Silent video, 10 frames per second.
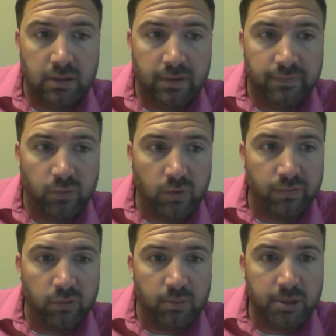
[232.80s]
at
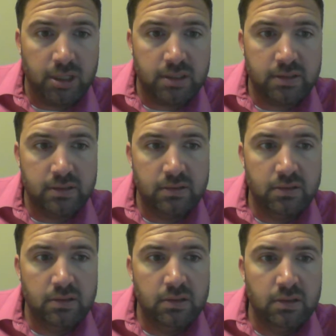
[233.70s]
44 bucks,
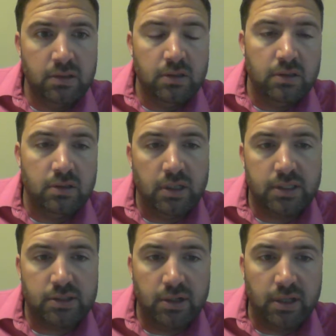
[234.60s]
or
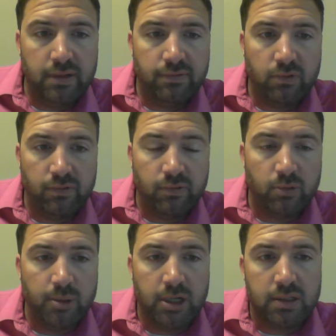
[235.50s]
yesterday at 44
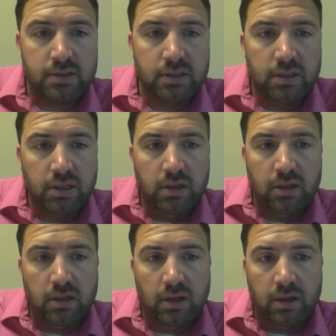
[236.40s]
bucks,
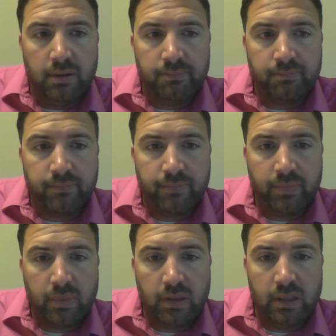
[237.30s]

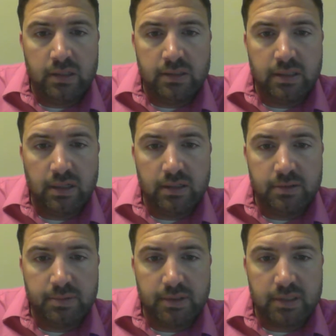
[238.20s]
and
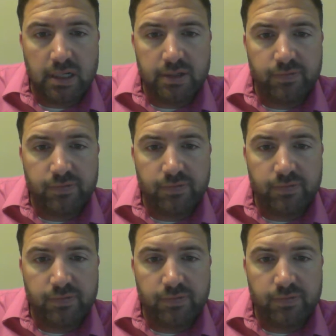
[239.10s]
it's been as high as